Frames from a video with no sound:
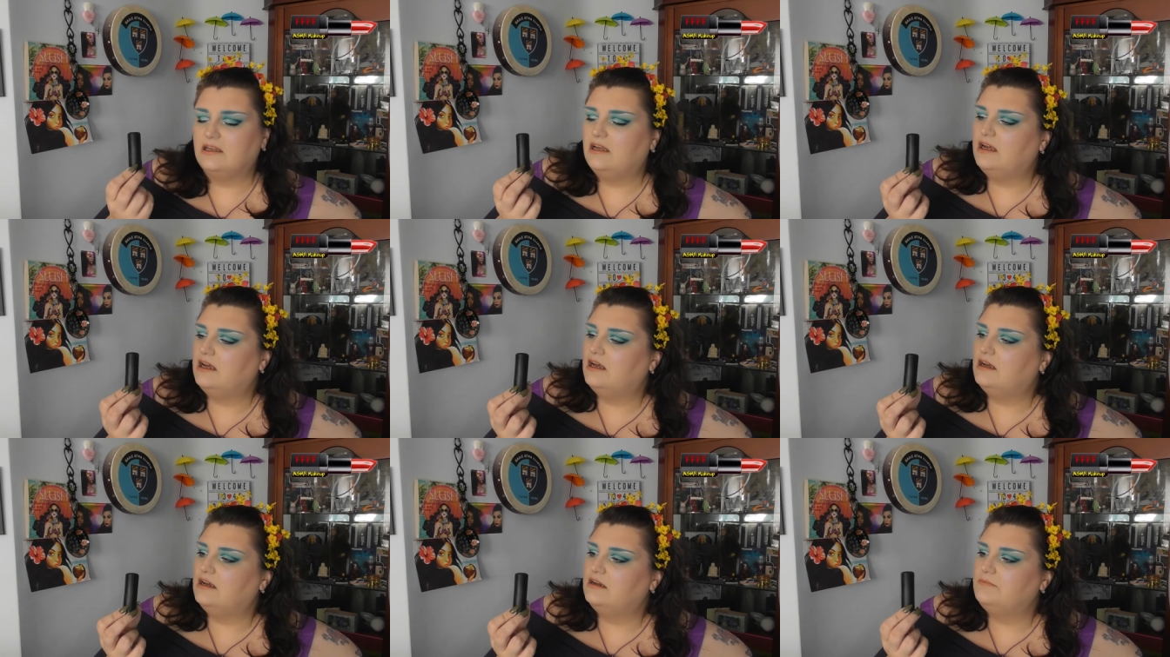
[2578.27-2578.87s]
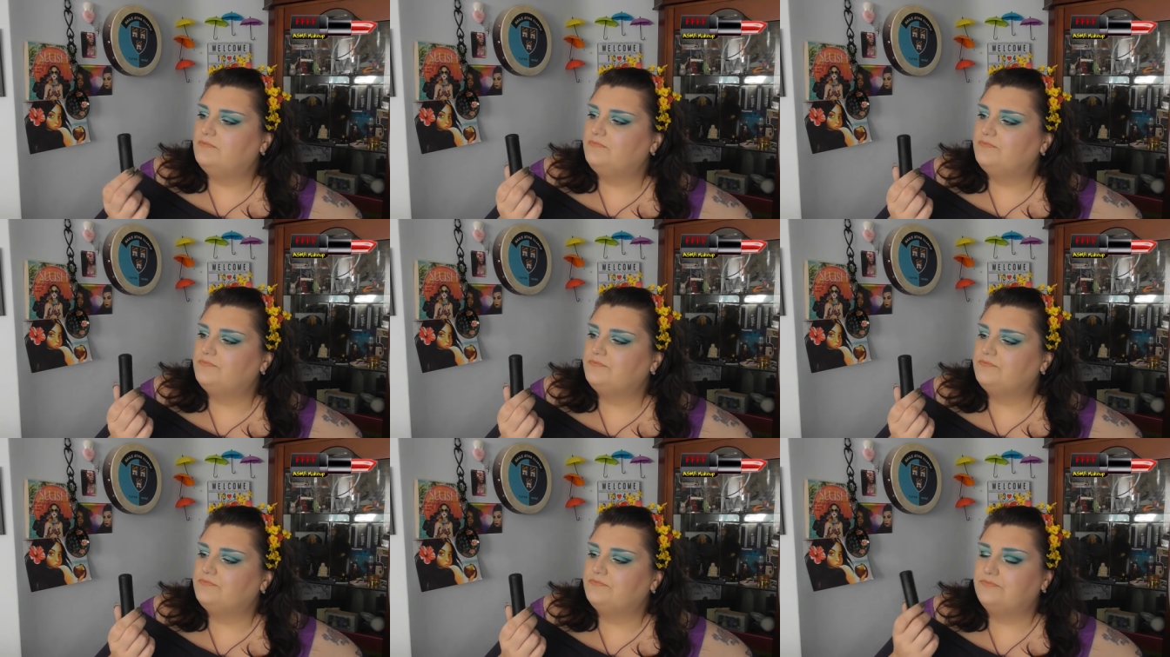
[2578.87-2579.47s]
Um,
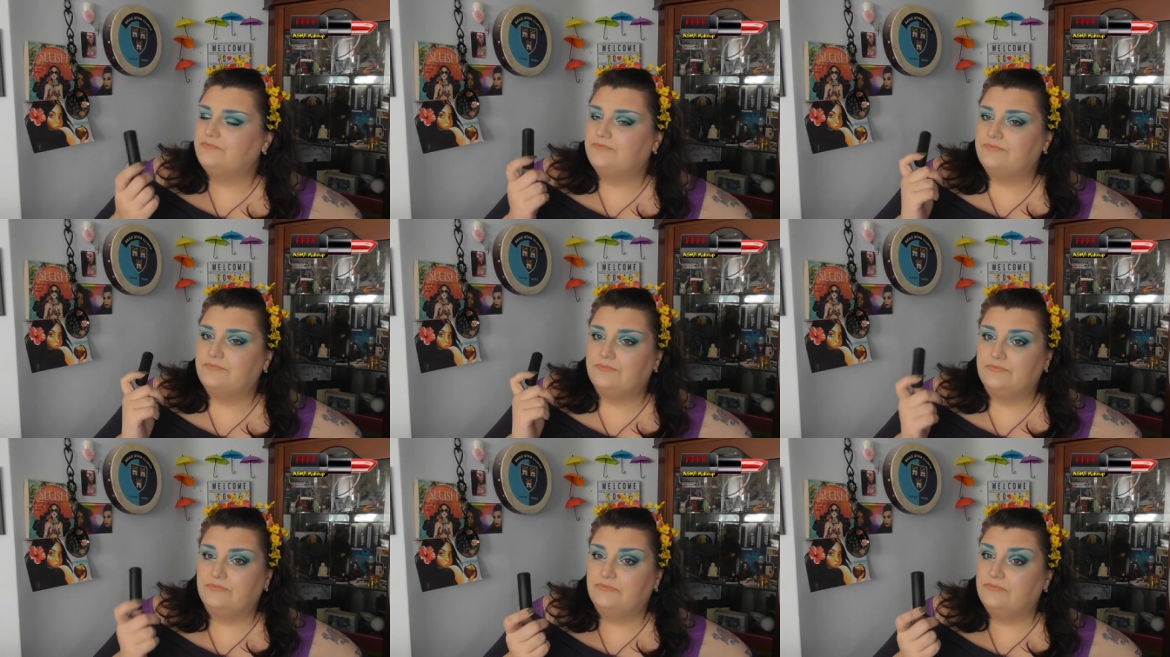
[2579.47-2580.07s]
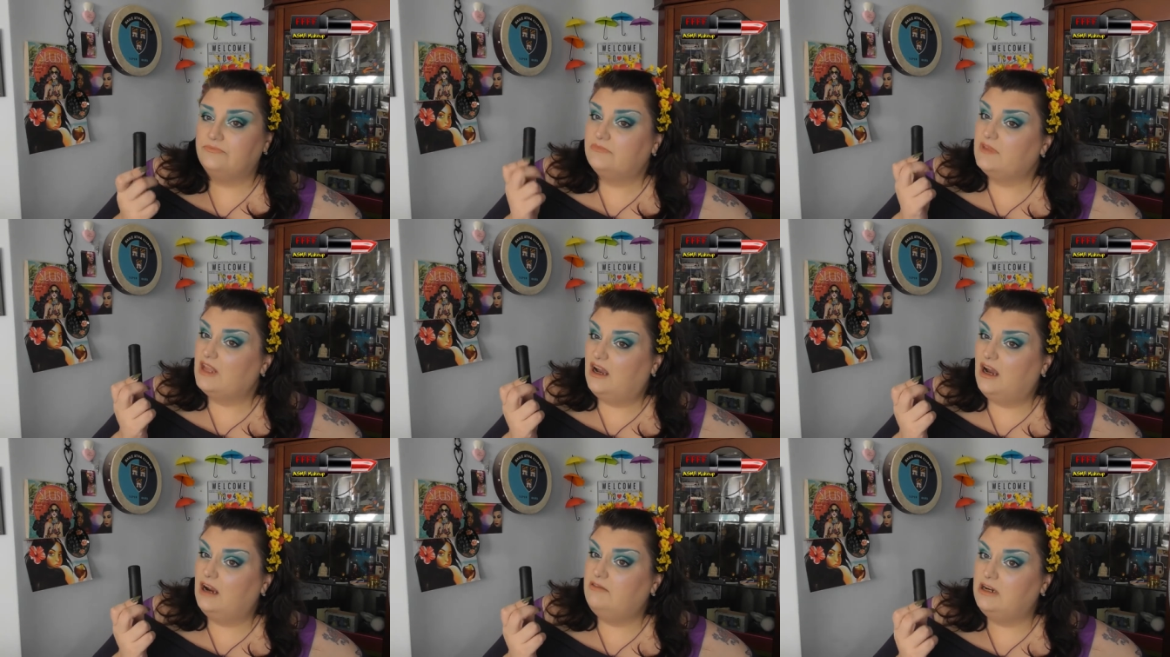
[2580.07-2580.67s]

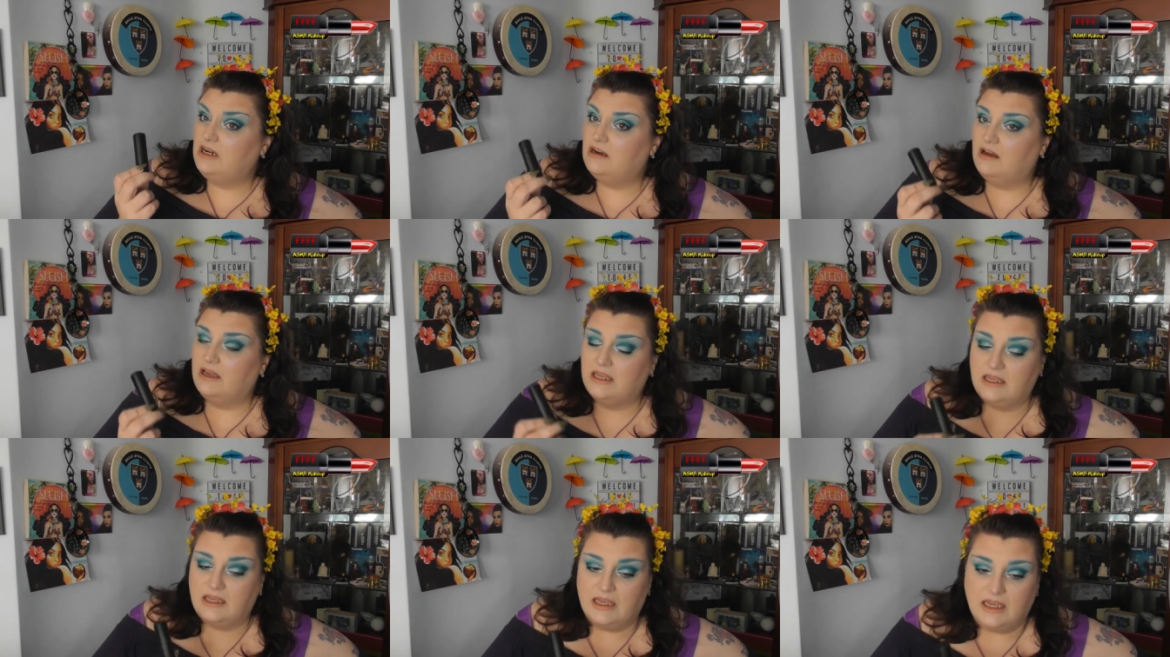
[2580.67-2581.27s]
I really like it.